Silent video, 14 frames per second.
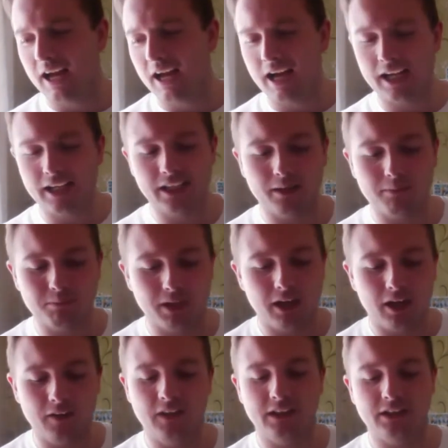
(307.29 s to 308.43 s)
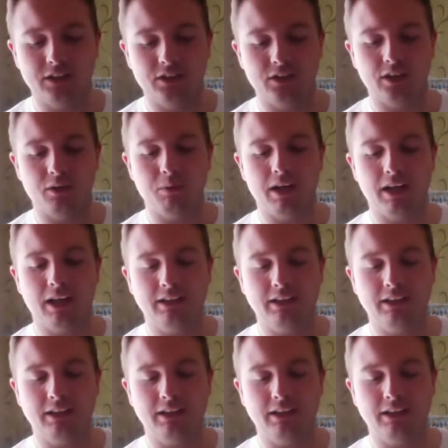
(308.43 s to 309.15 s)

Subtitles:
and I think should go well,